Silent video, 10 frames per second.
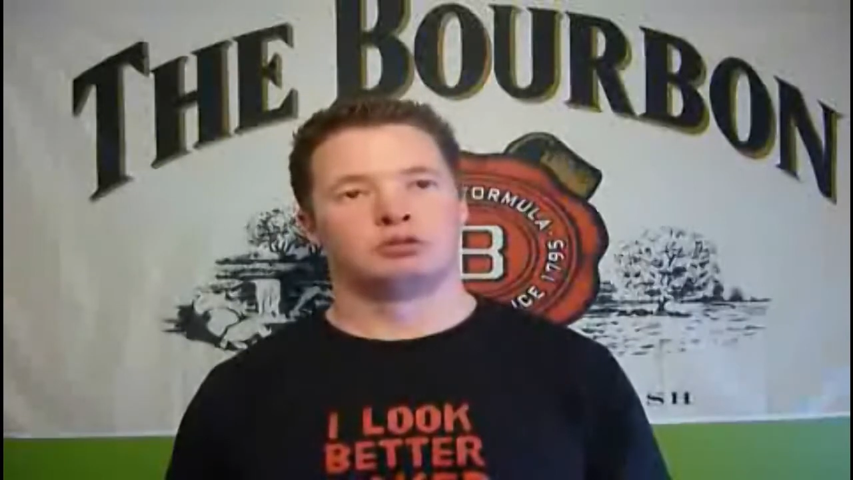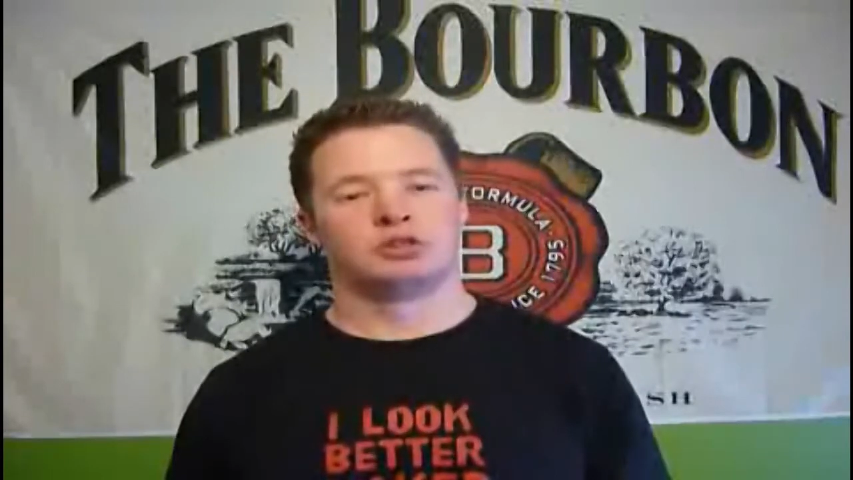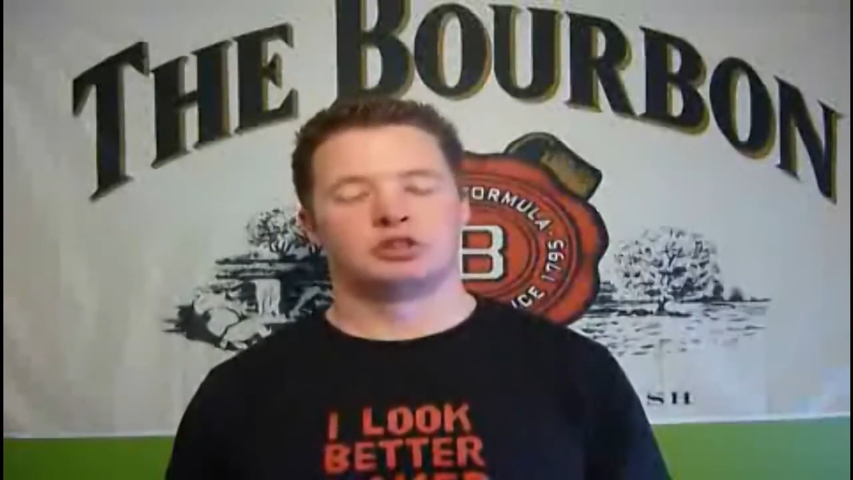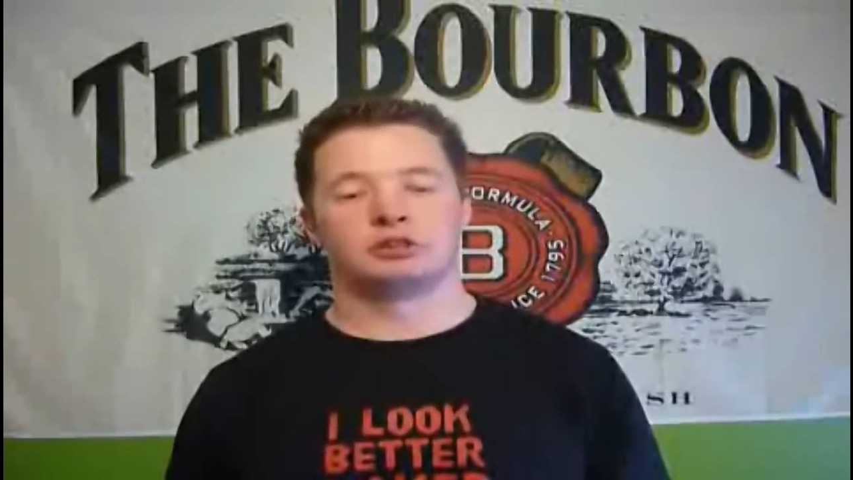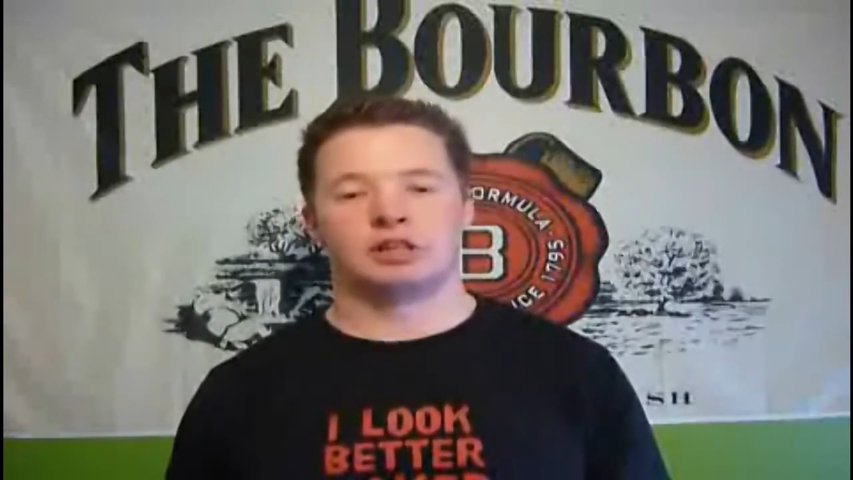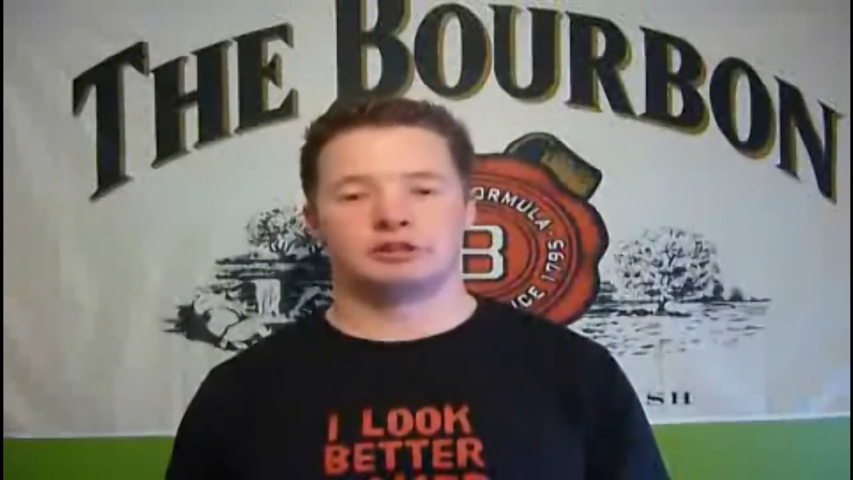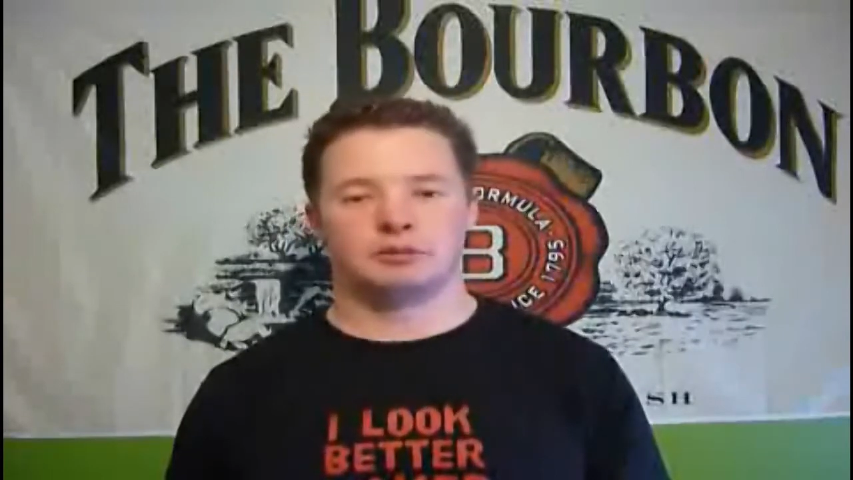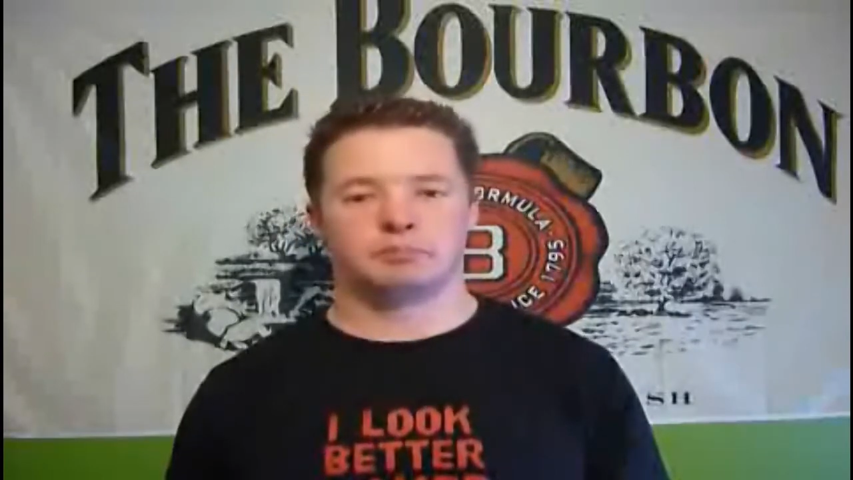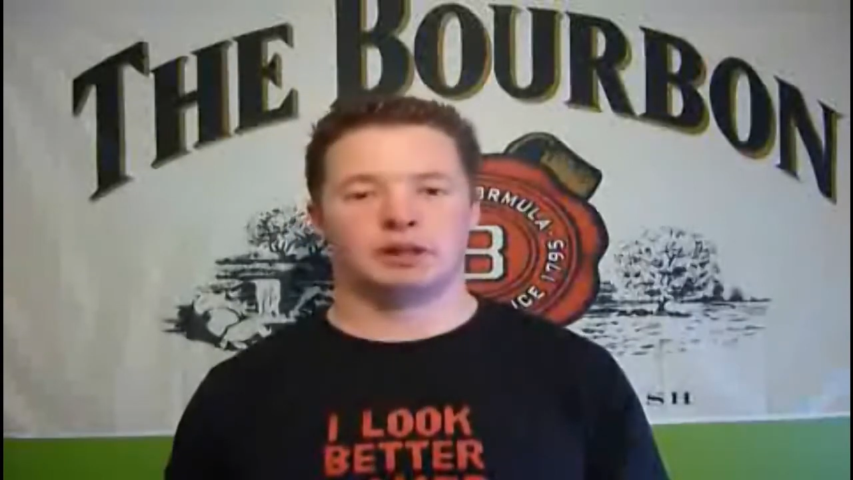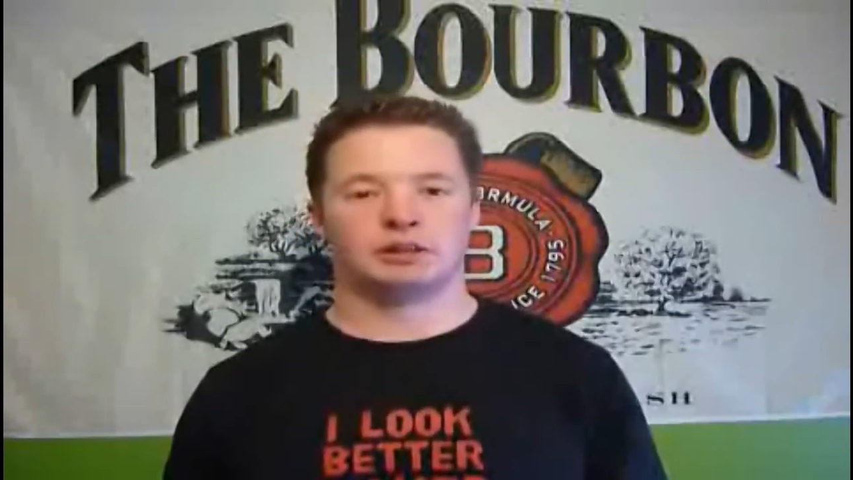Still tastes
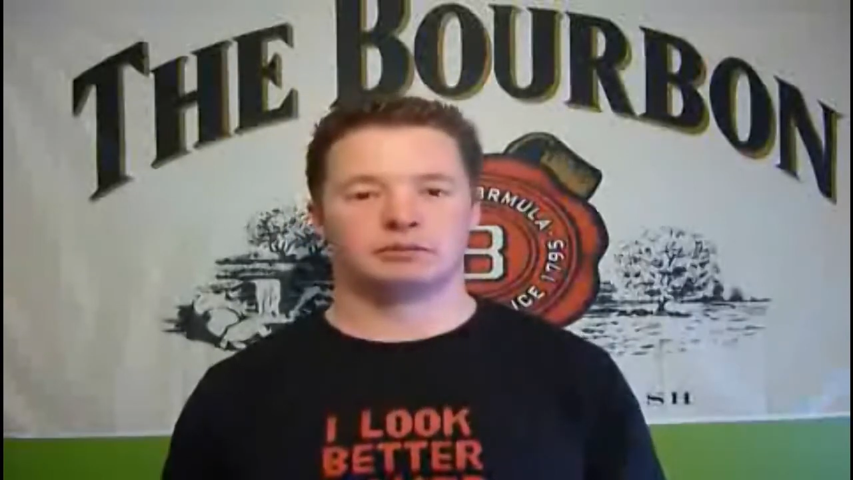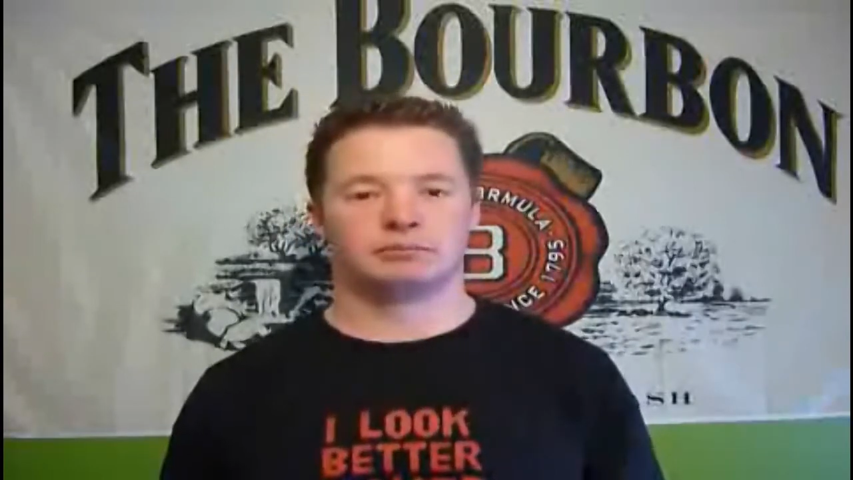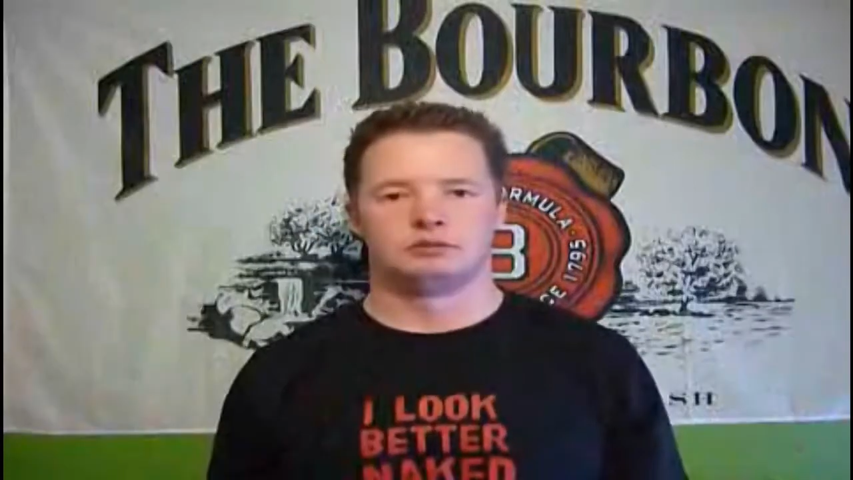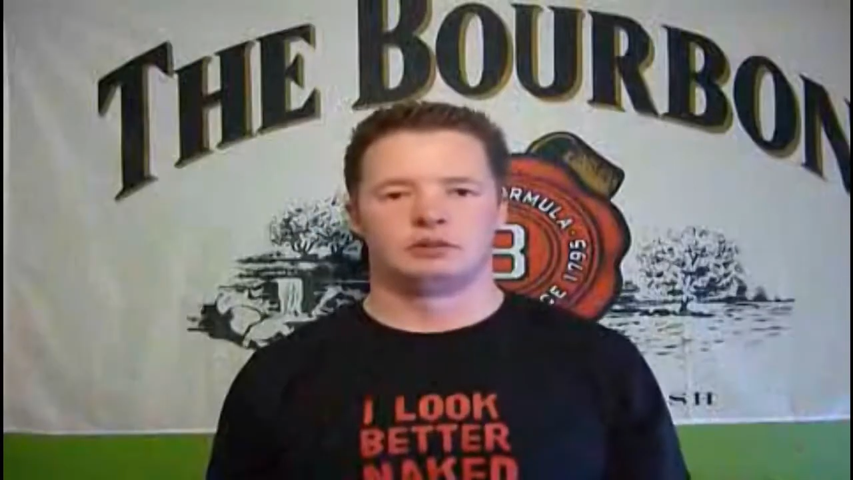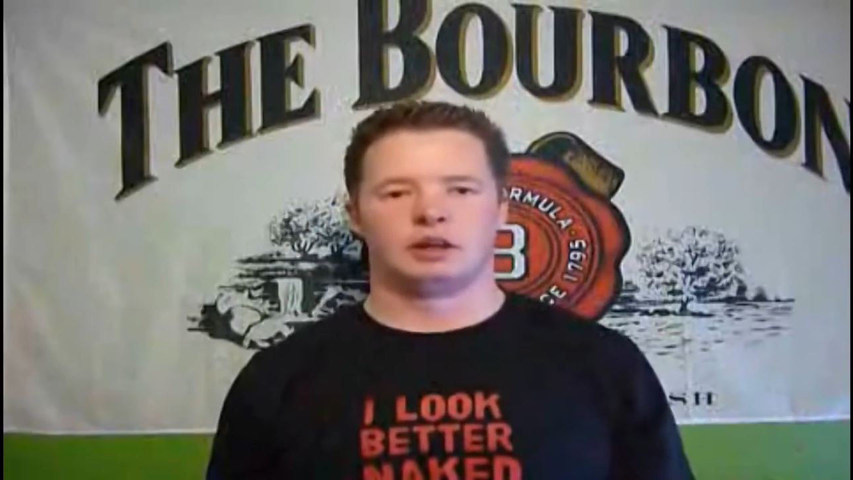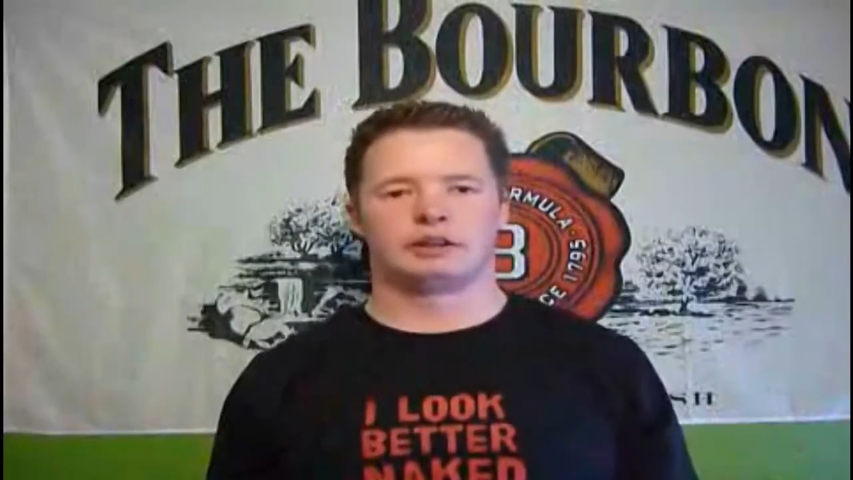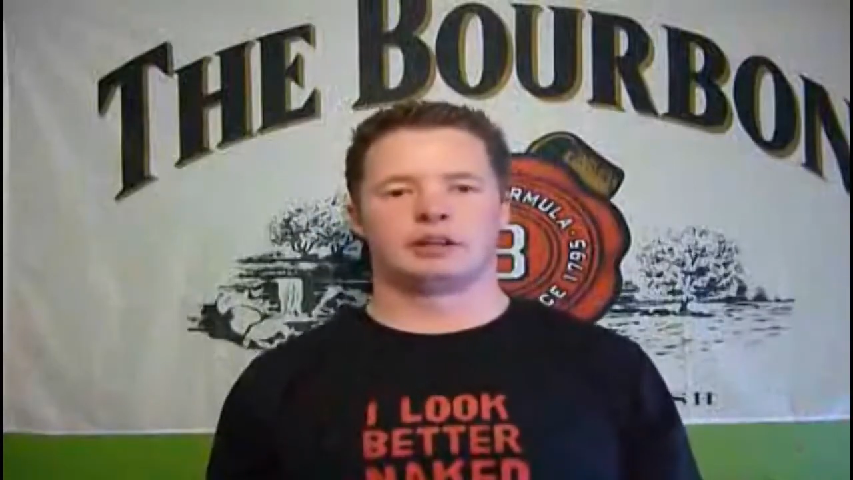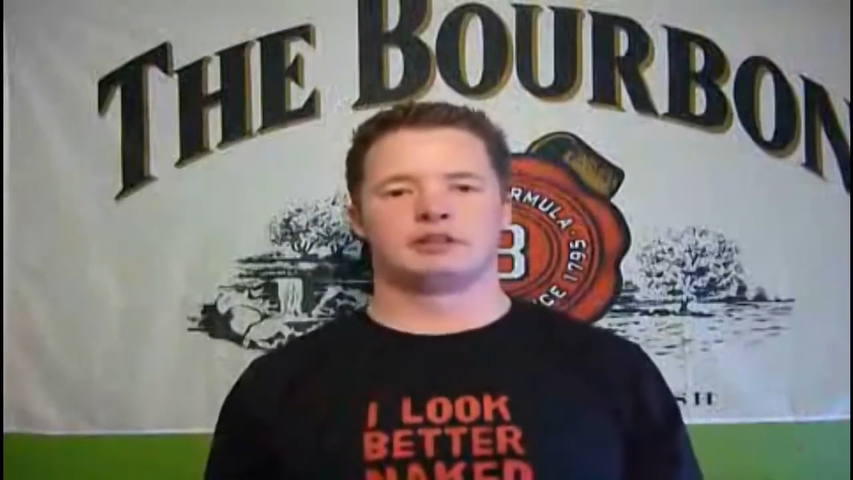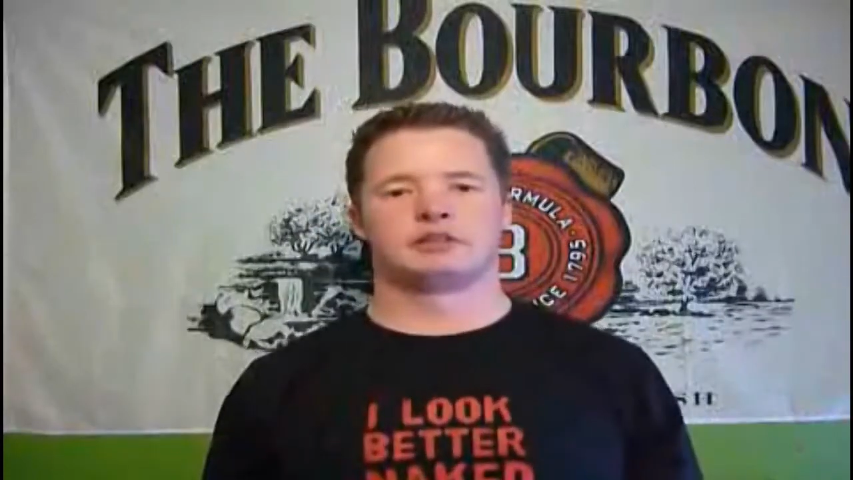like bug. Okay,